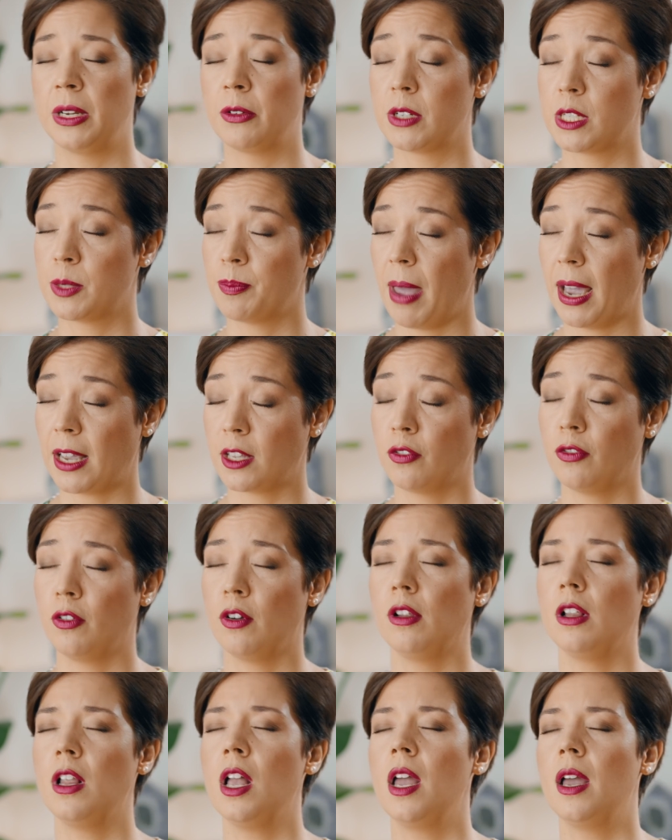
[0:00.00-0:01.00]

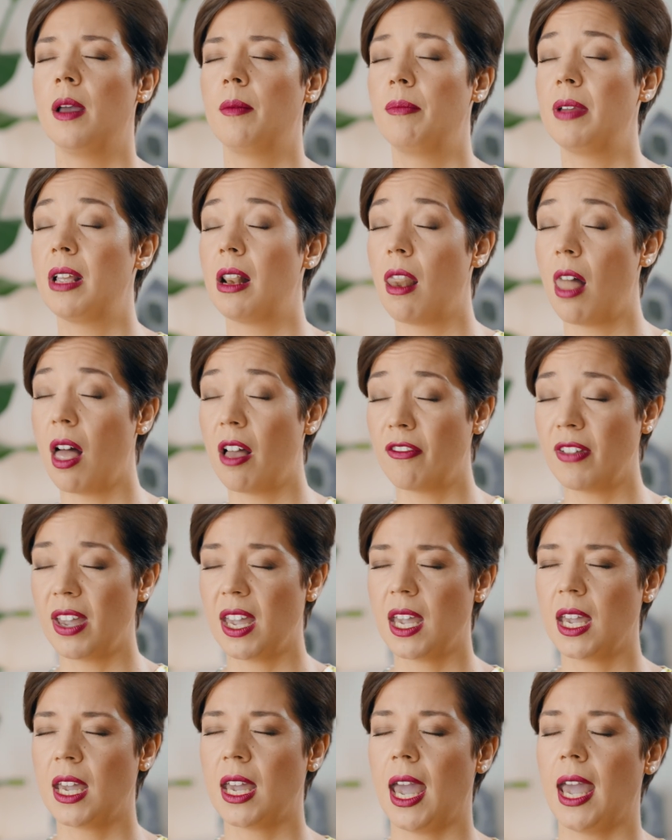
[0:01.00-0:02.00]
respectful, be
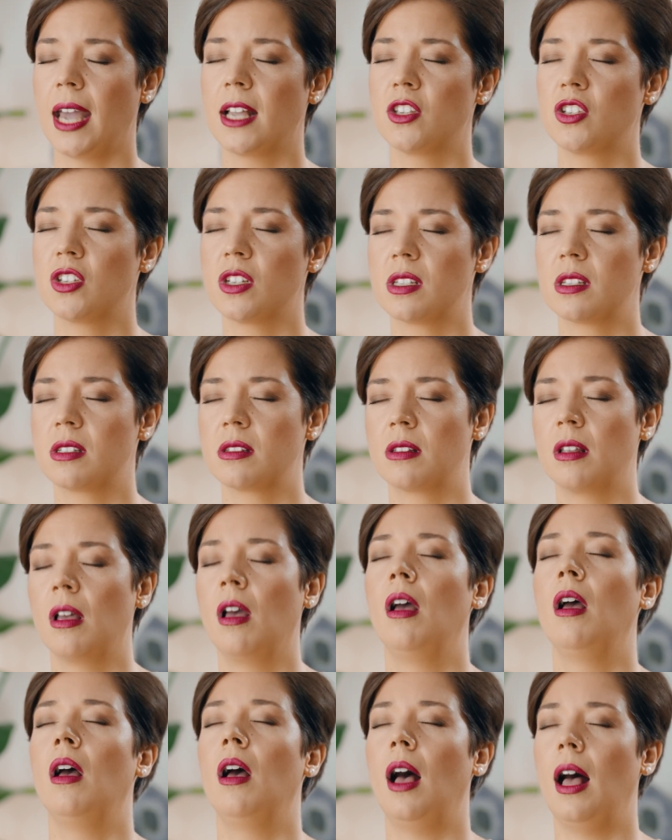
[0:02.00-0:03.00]
loving, and just
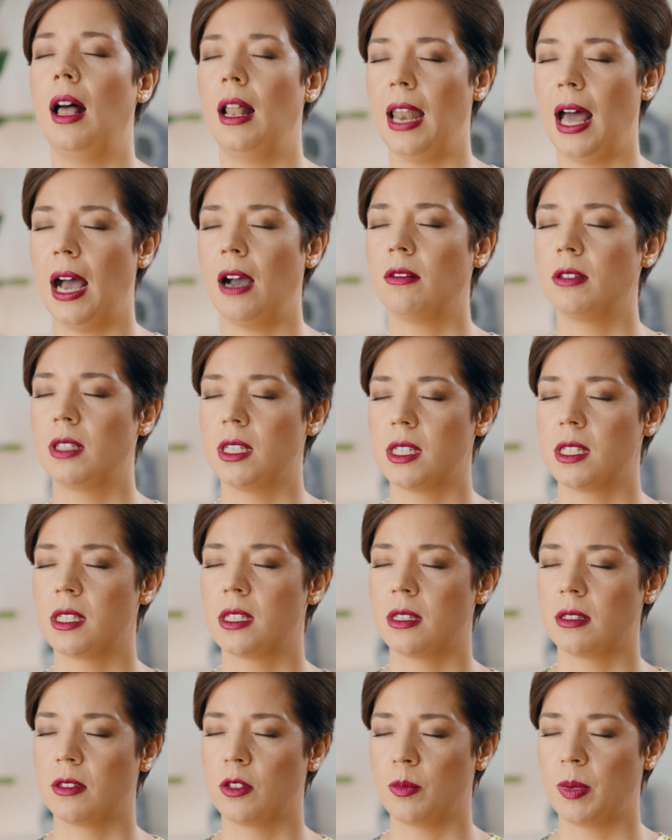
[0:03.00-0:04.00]
allow
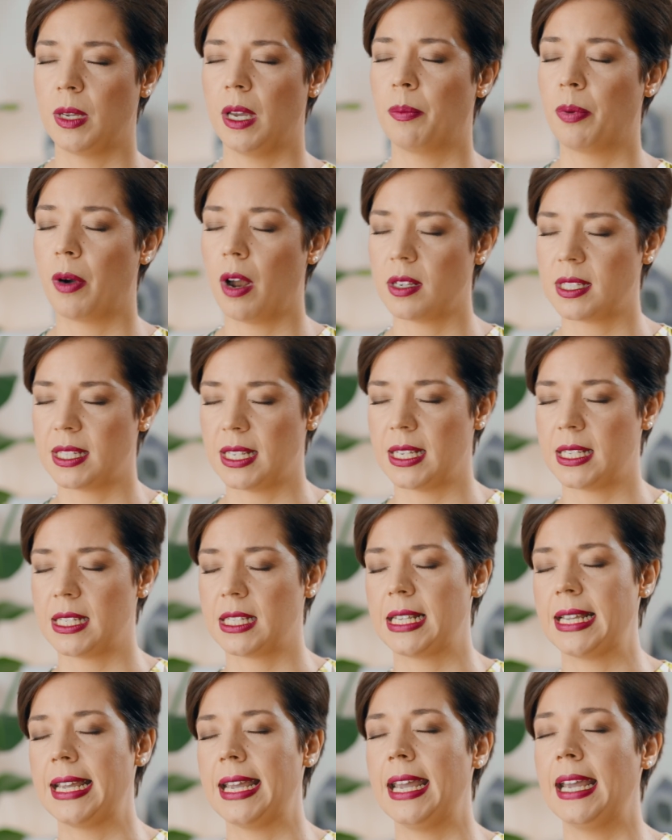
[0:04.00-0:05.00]
this to be a
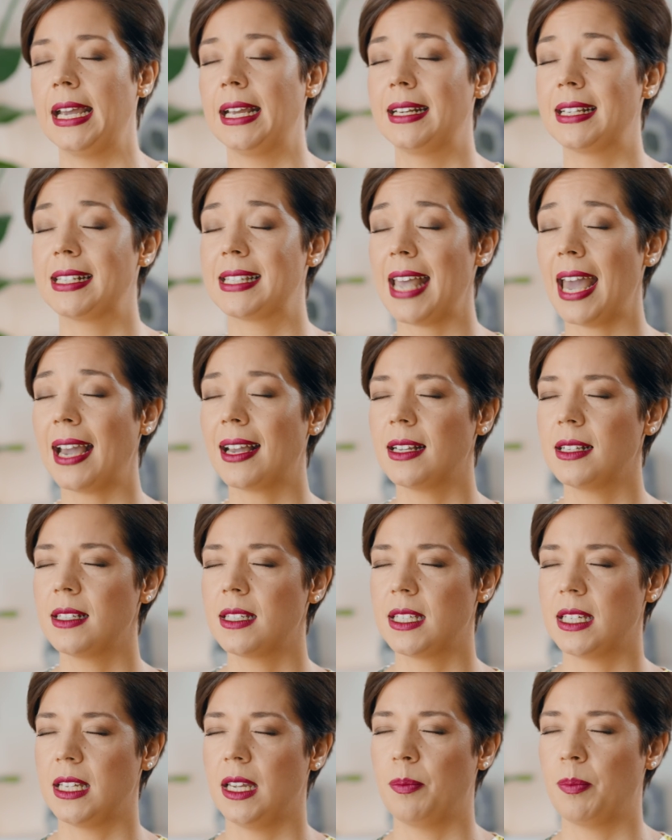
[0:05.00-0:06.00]
process. The
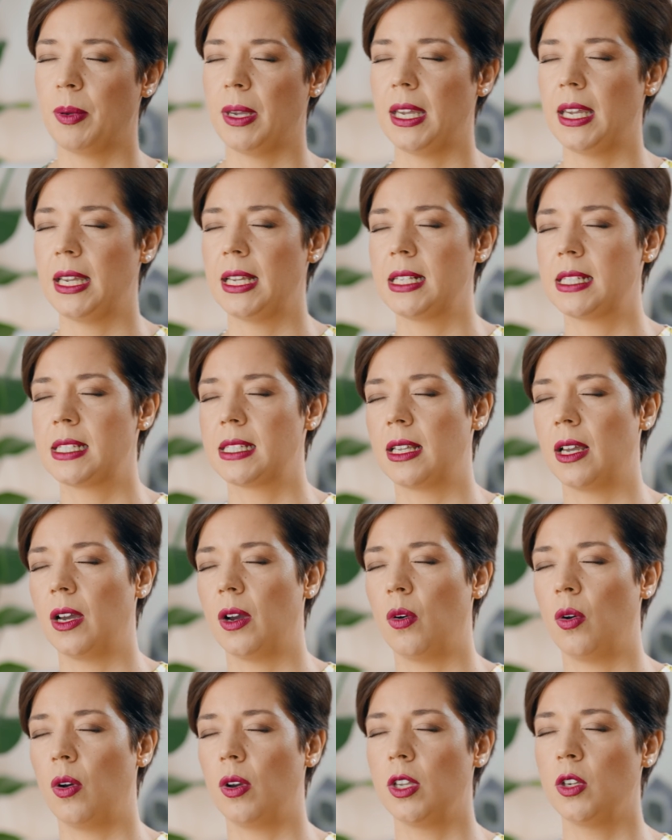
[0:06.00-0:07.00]
second tip is
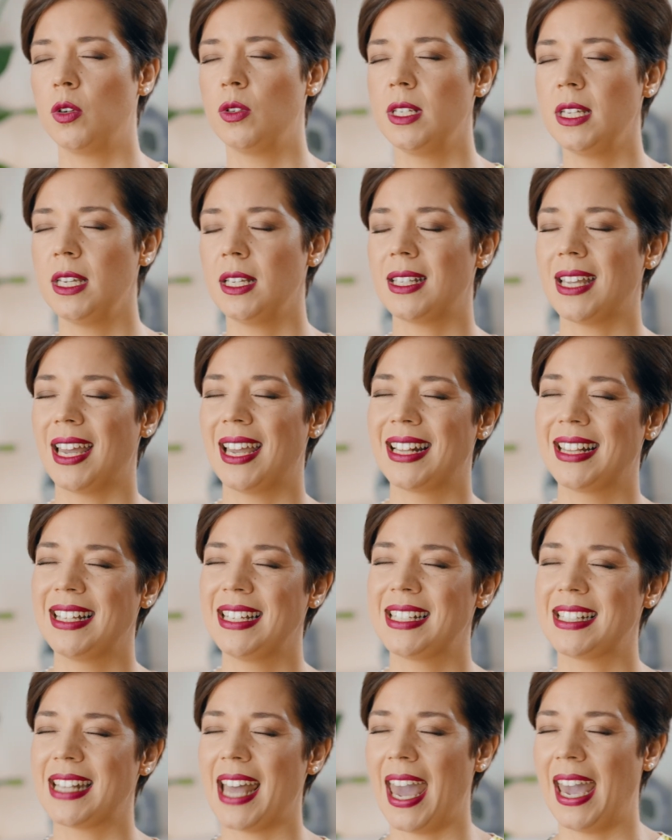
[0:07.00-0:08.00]
you need at
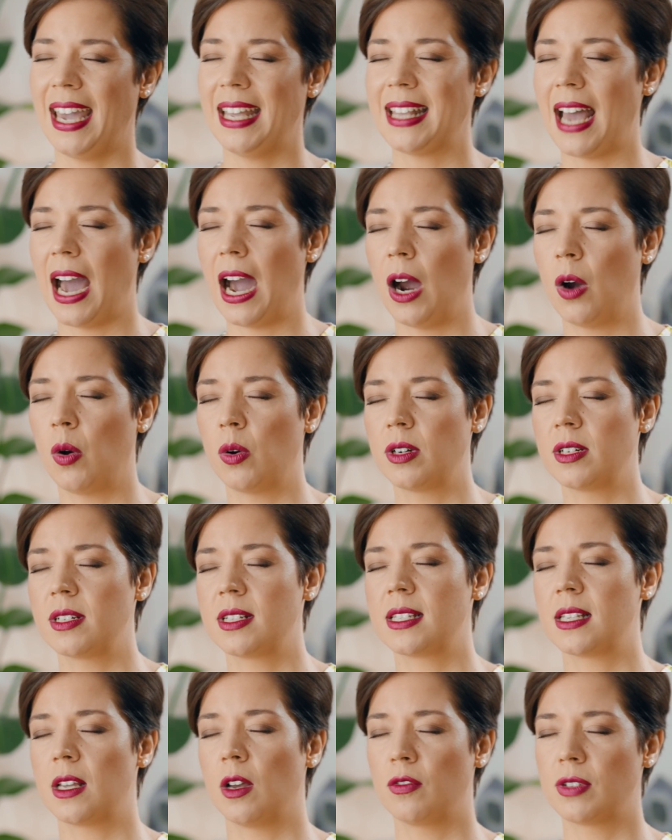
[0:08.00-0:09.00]
least 8
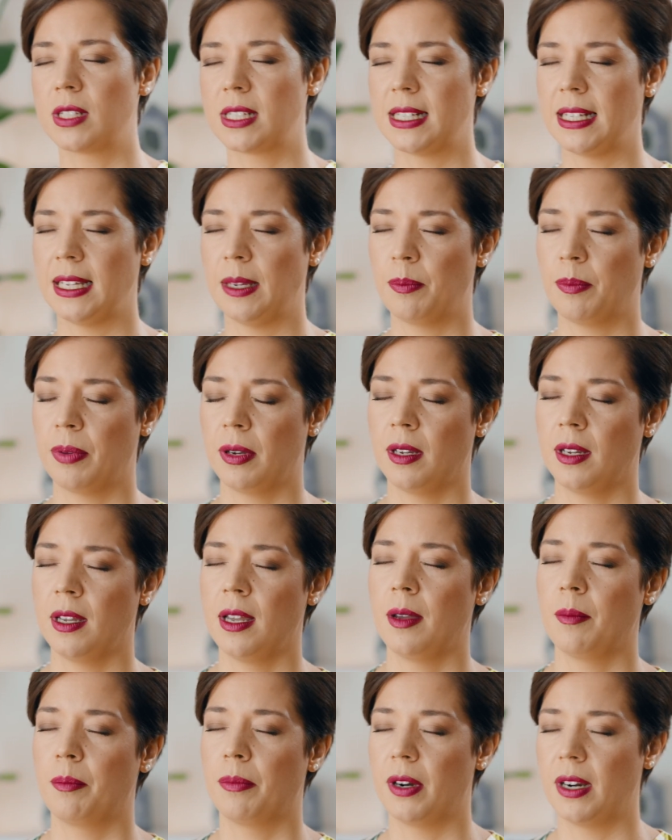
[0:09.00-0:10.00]
hours of sleep
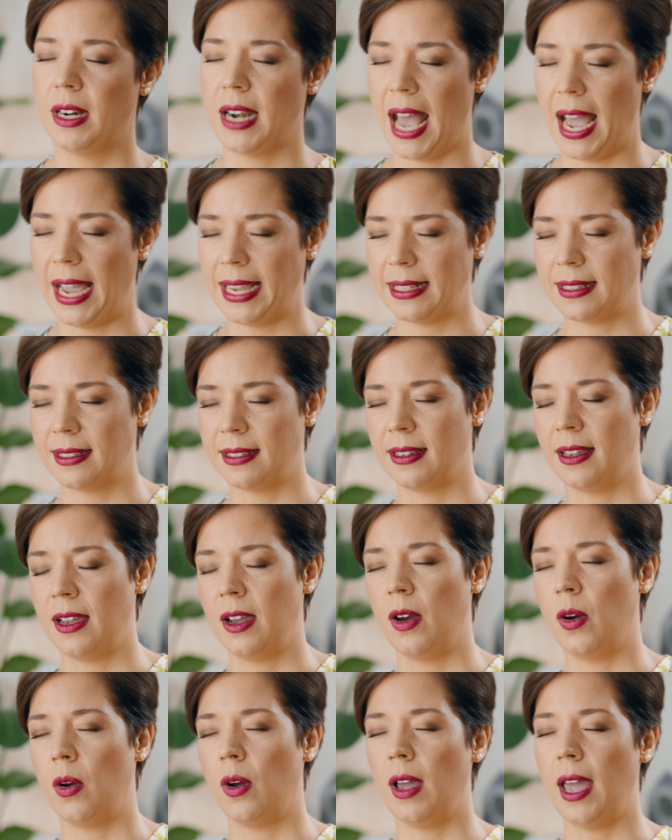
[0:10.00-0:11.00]
per night.
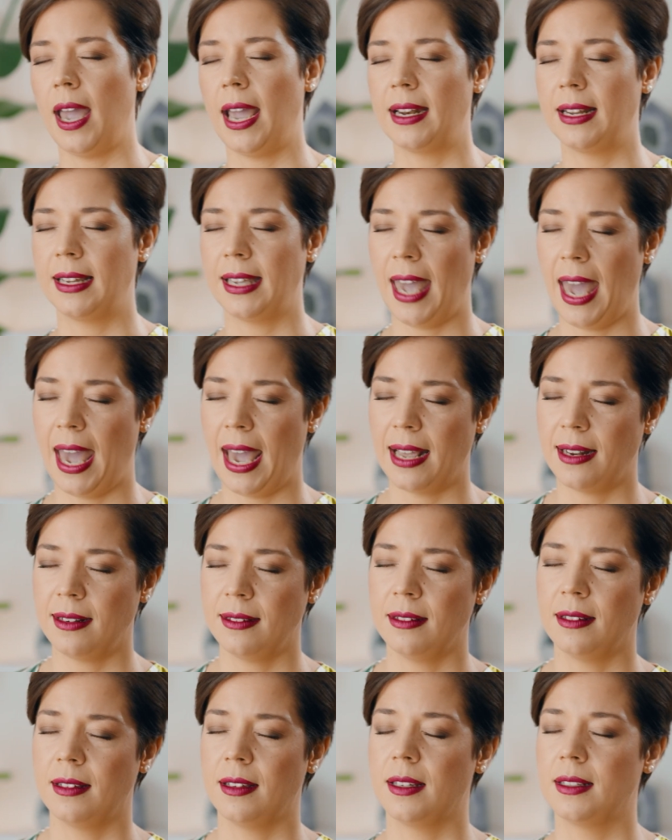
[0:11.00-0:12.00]
And
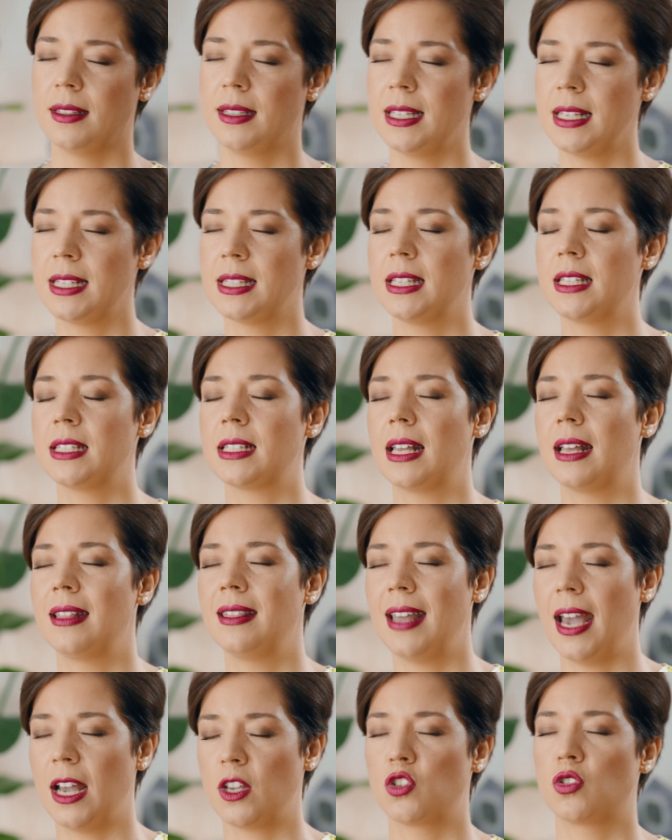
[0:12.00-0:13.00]
again, this is
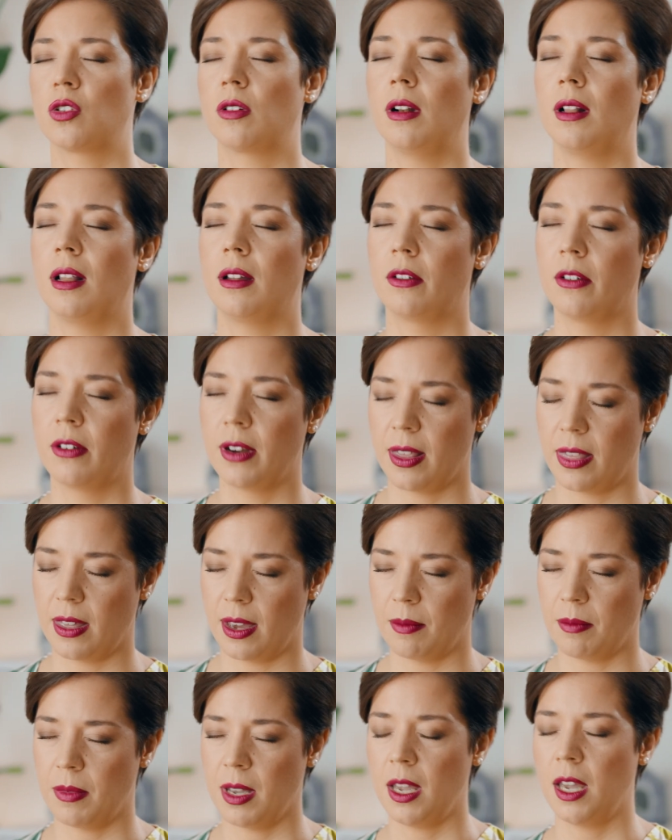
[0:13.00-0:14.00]
natural
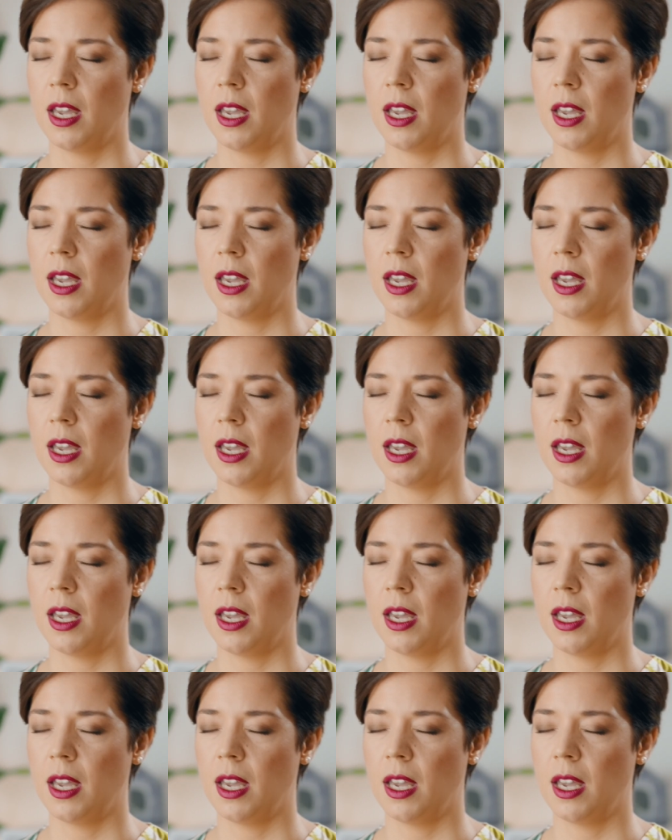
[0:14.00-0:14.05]
rhythm.